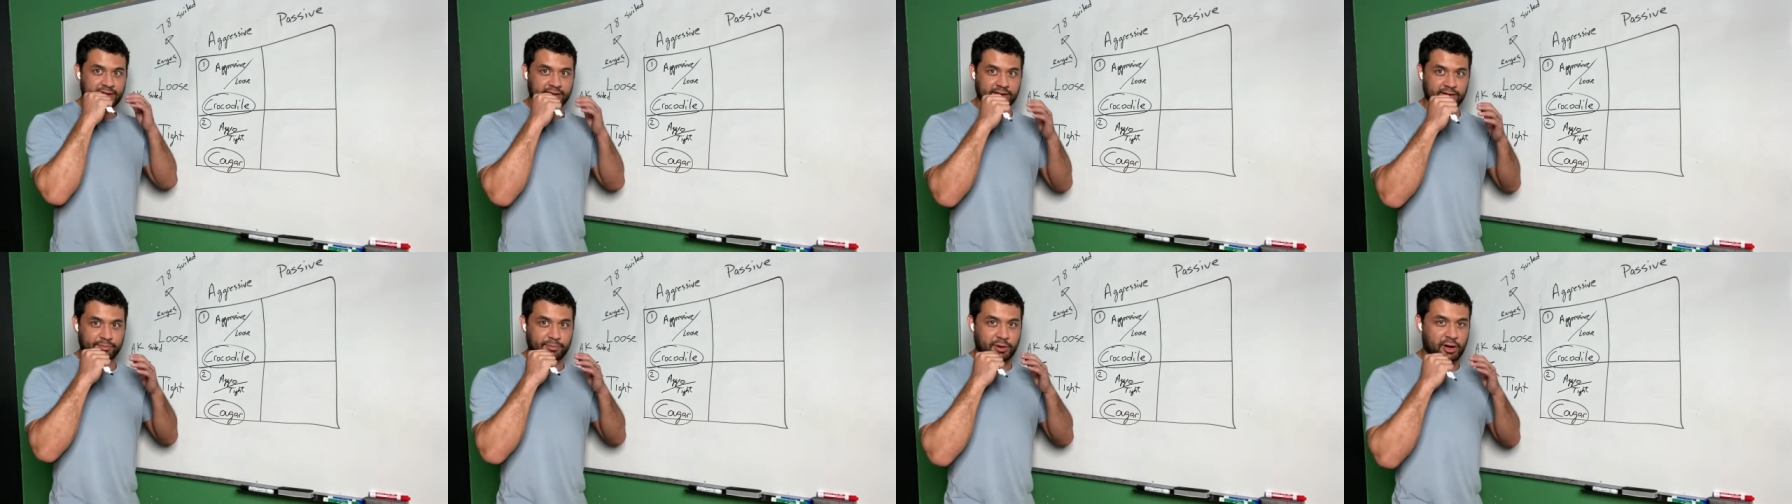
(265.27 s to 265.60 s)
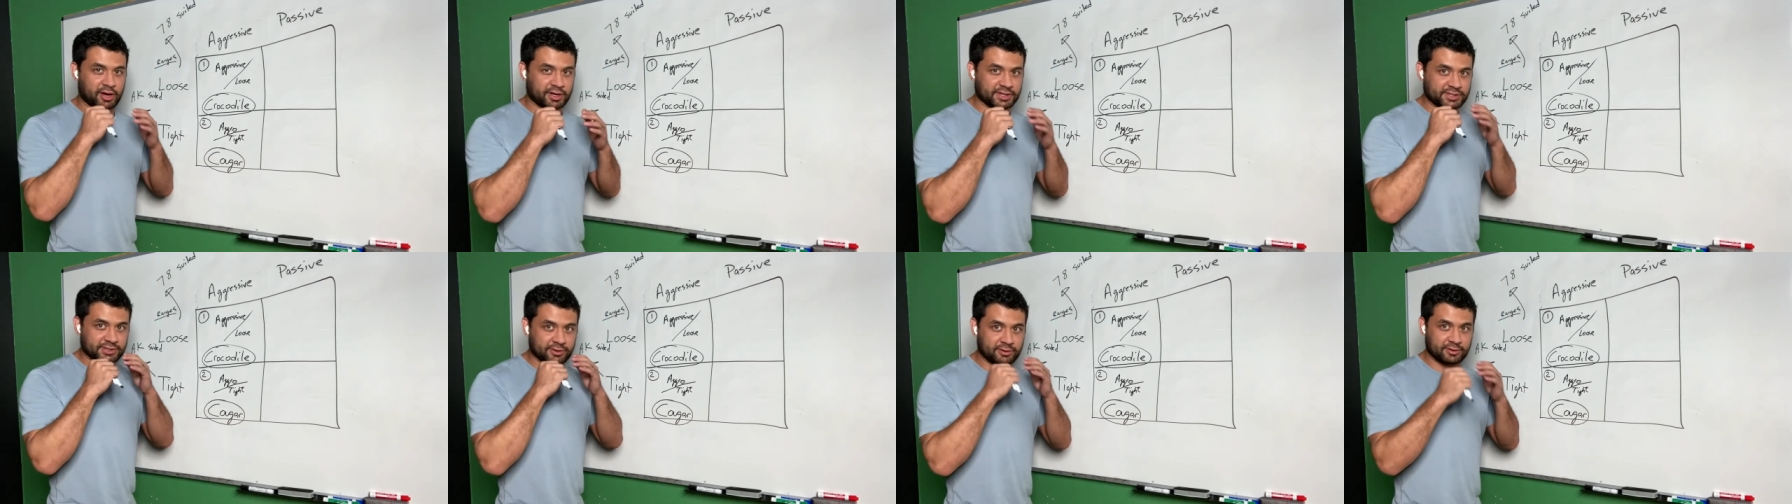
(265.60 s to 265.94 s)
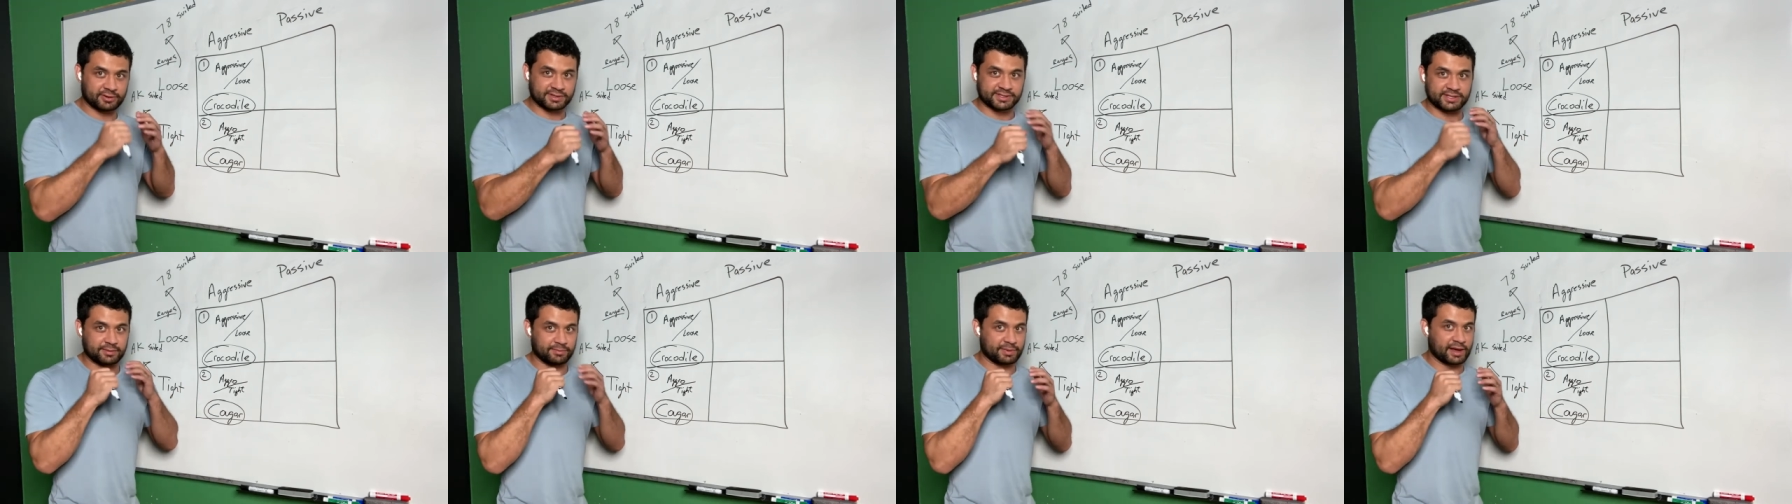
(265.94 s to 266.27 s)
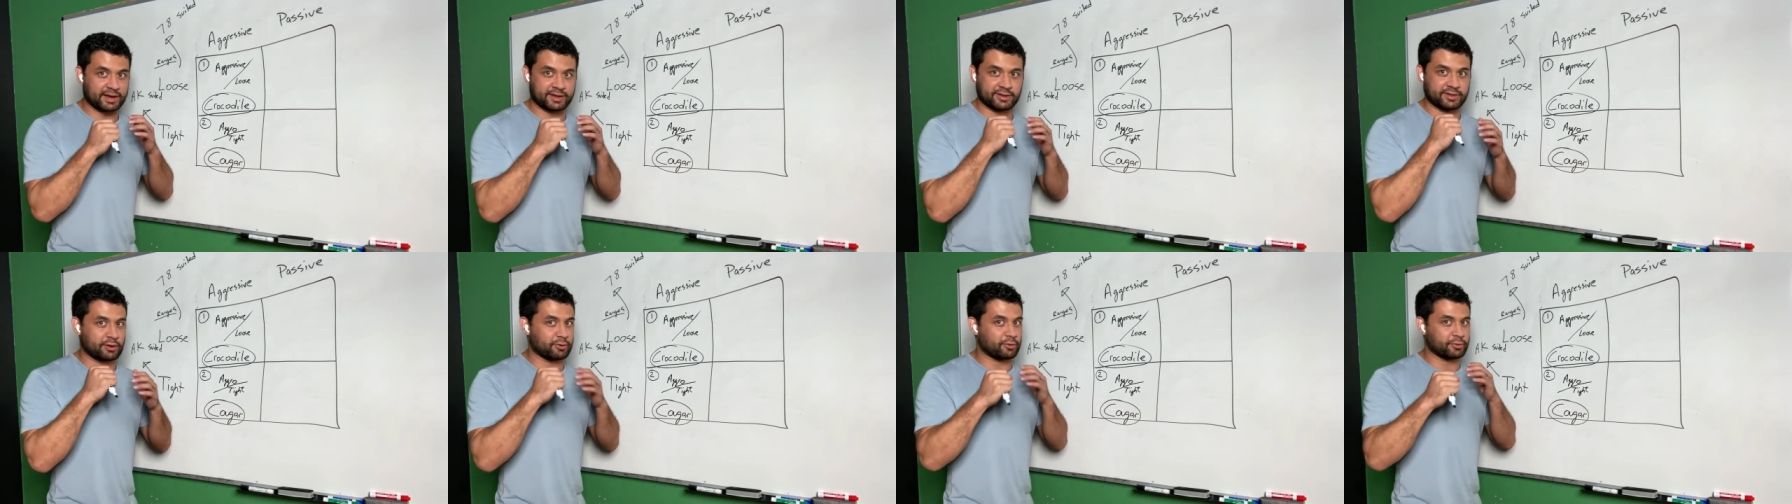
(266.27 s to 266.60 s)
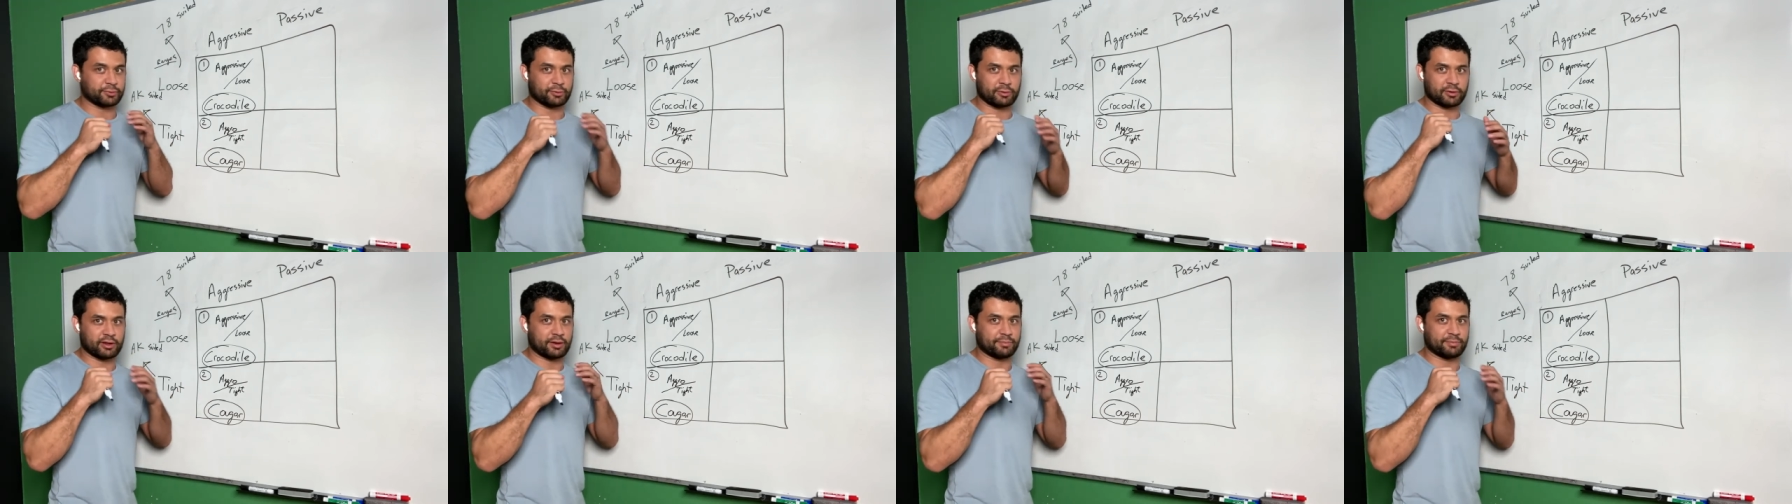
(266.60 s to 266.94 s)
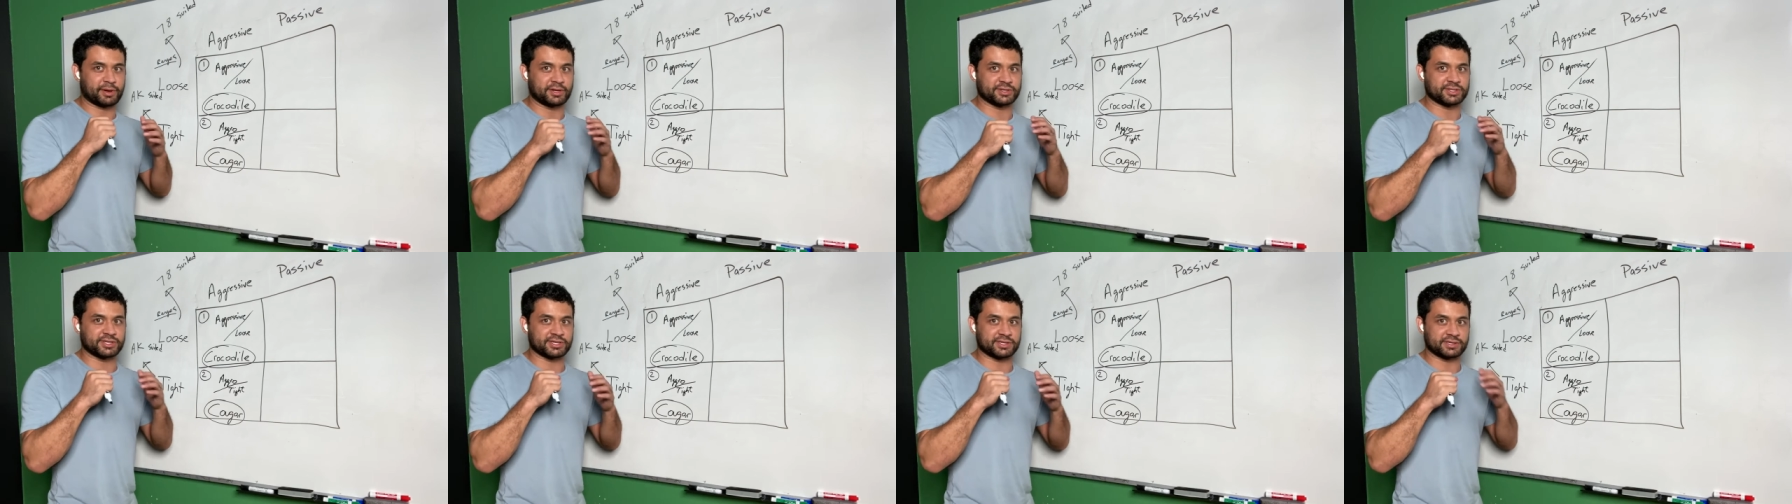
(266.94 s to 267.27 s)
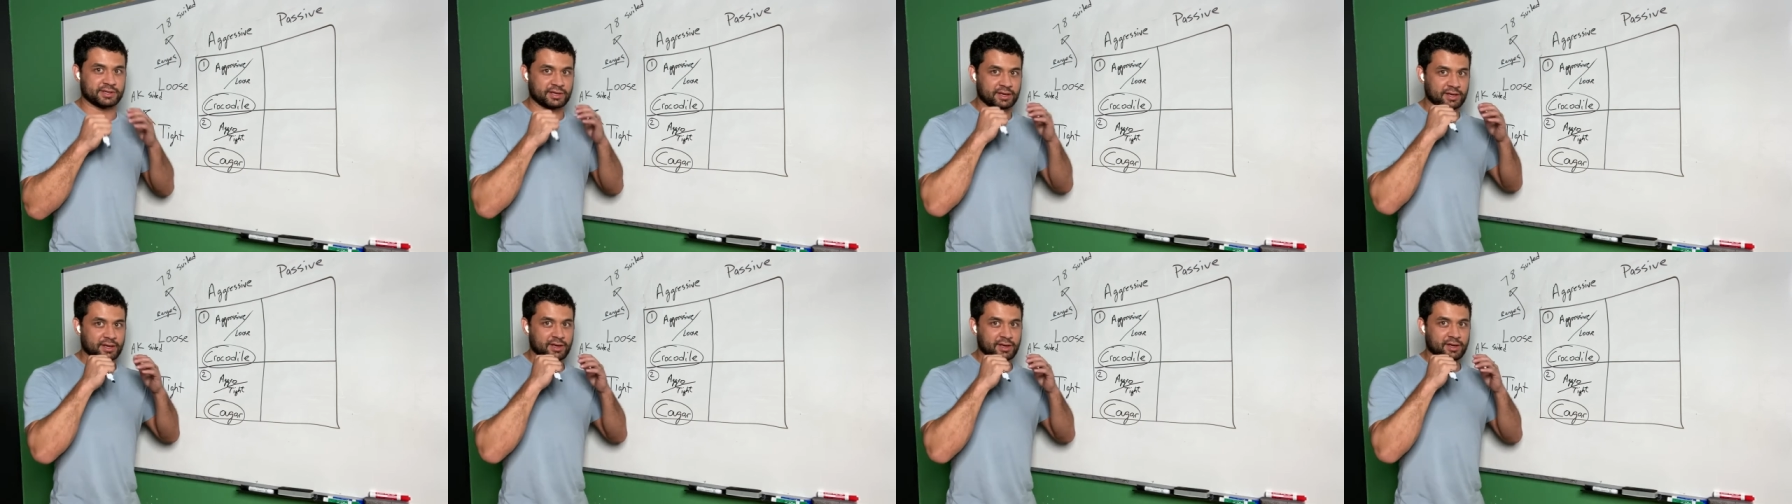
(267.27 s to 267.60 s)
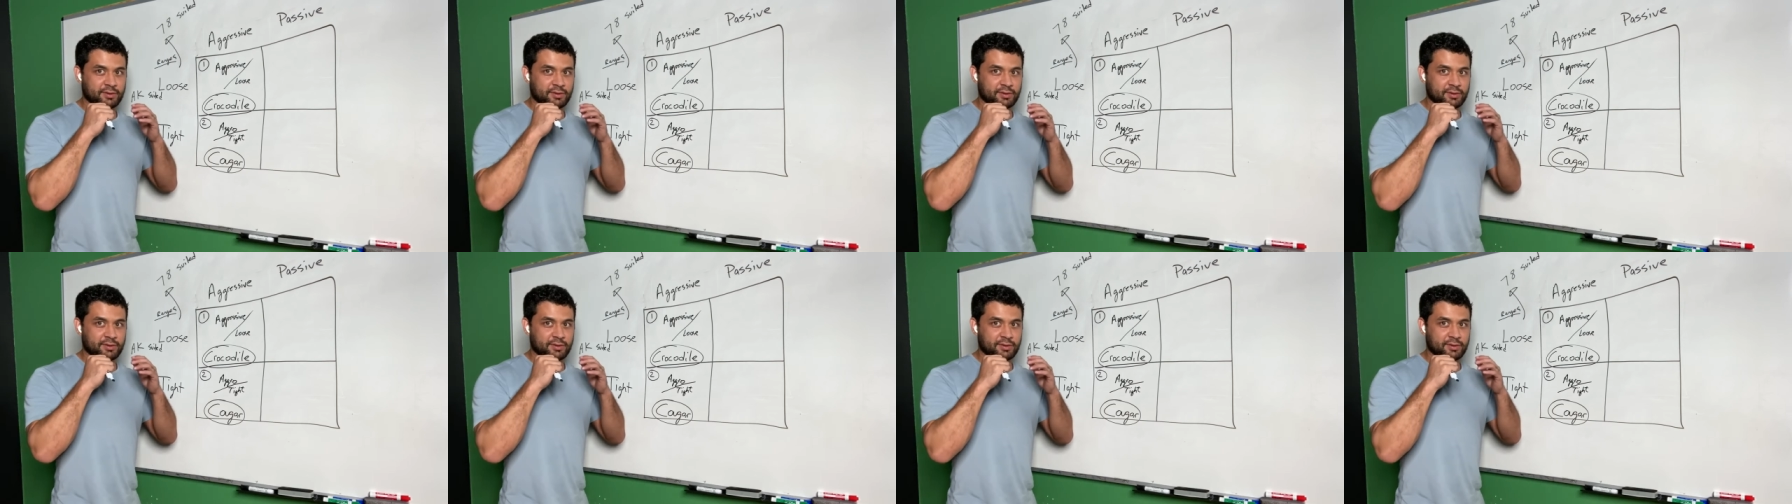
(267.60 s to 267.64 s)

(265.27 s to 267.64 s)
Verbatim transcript: like a boxer, and sitting back, and they don't throw a lot of punches.